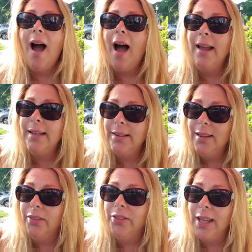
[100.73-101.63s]
I
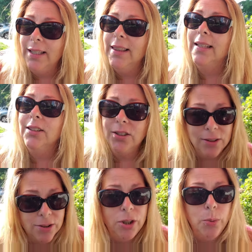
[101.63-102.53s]
think that the
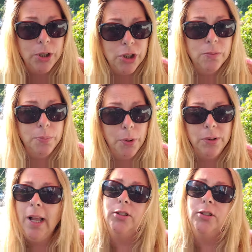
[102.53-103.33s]
tuition what